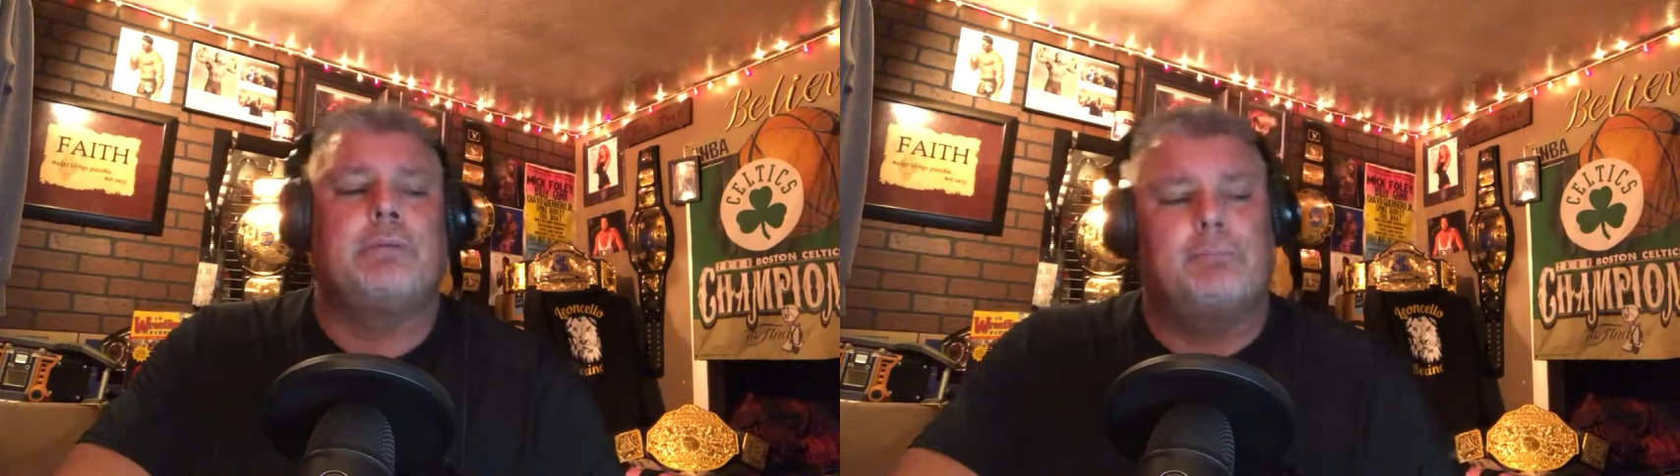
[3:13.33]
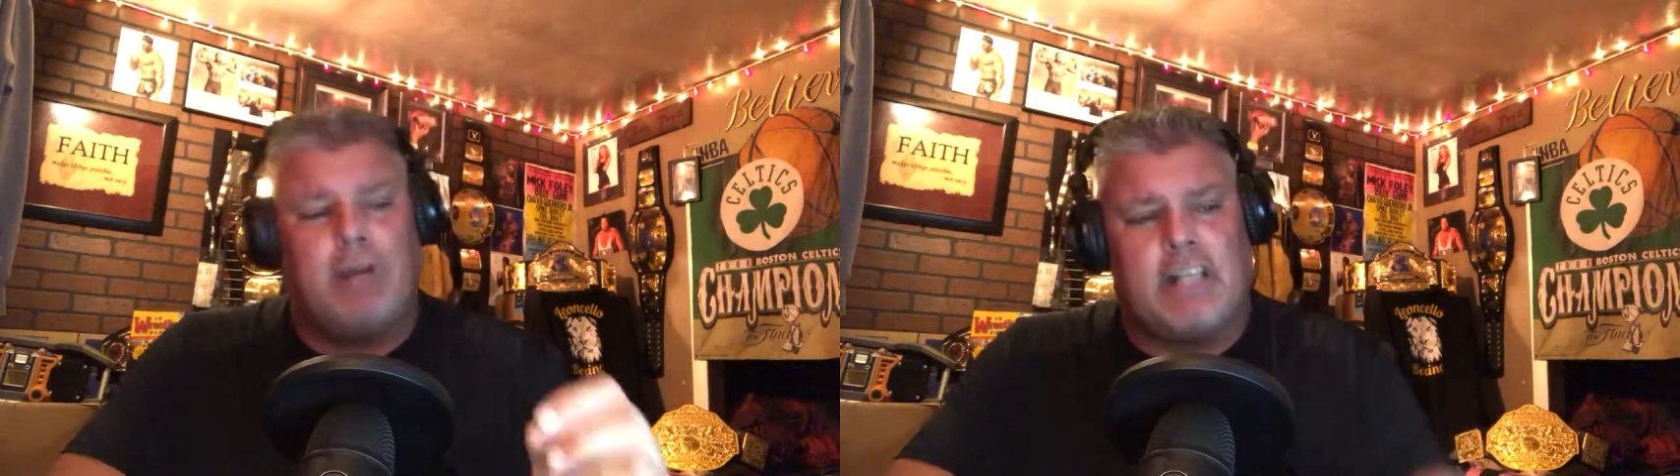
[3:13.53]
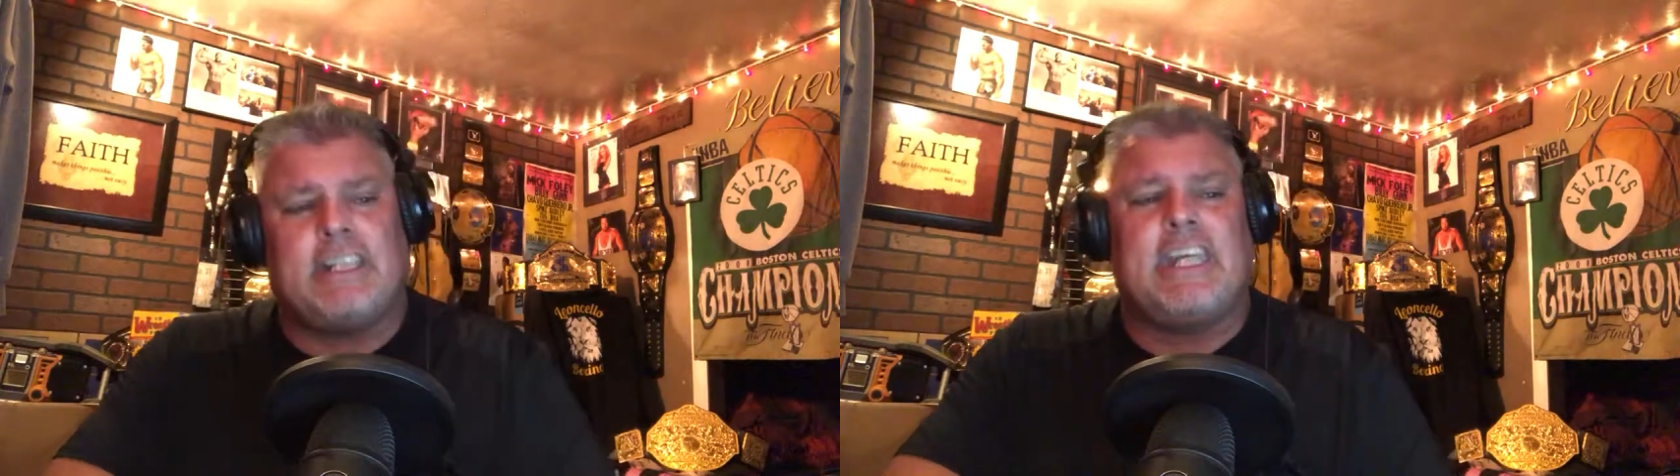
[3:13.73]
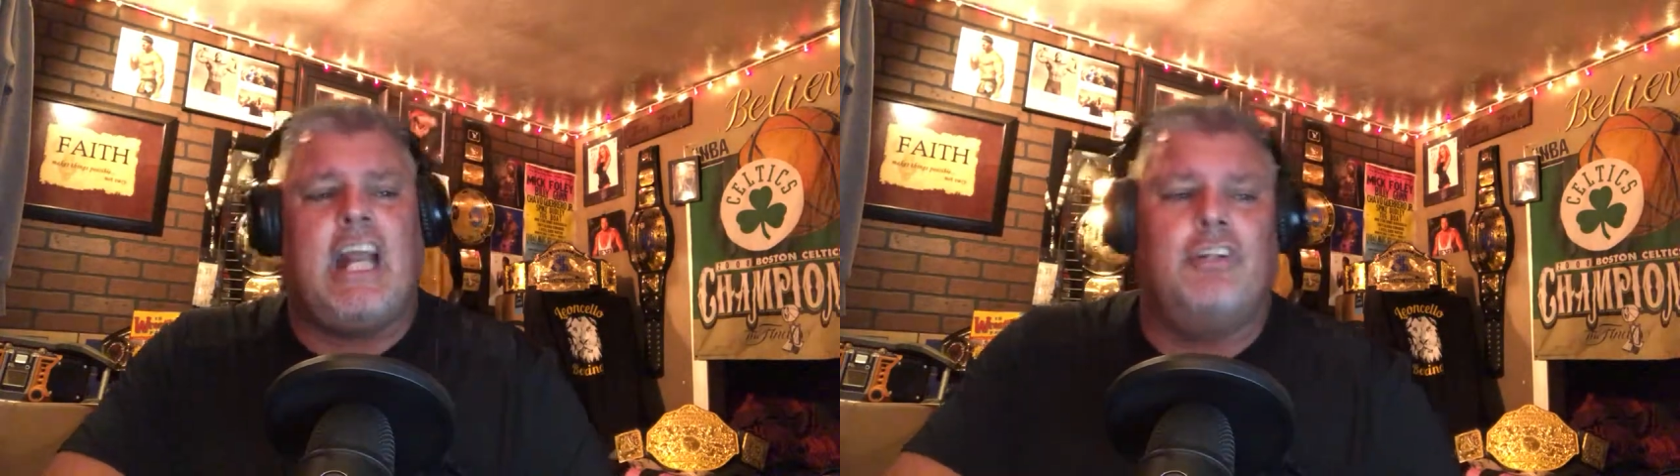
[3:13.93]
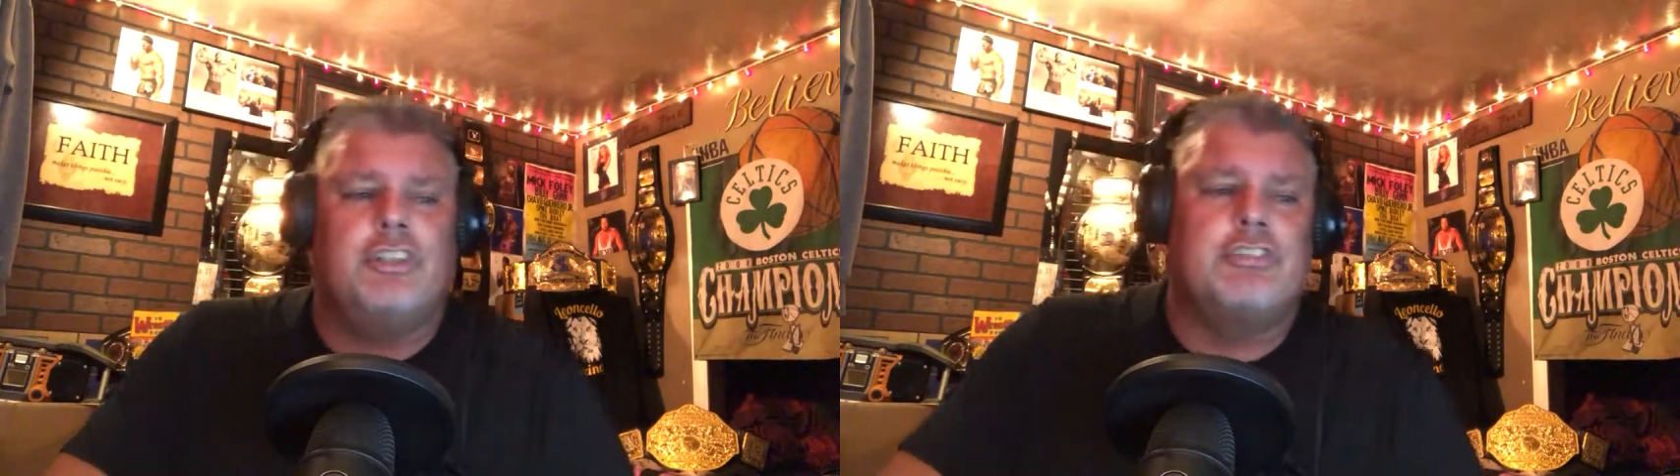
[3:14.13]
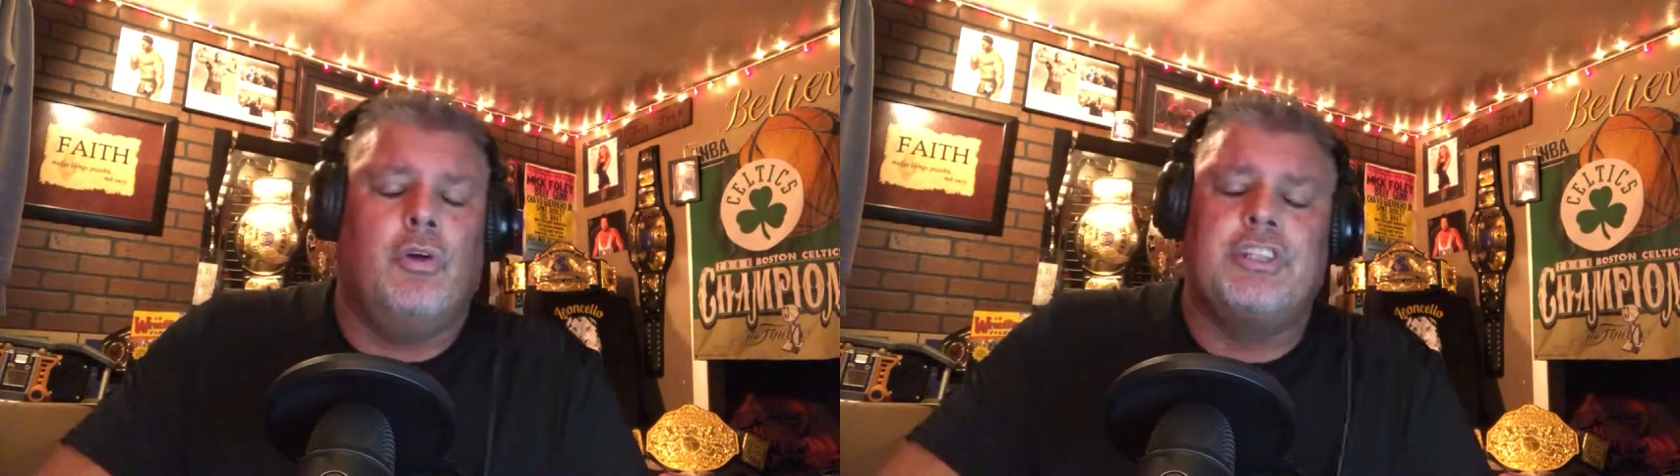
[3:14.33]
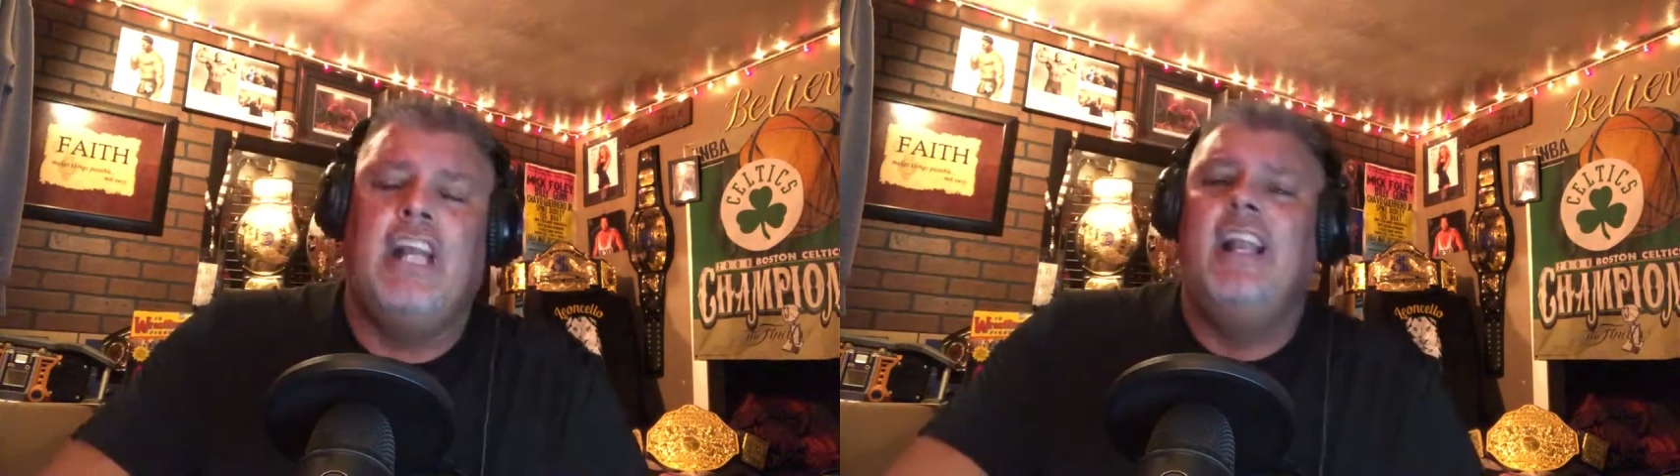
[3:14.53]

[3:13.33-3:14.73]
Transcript: but mark the calendars, folks.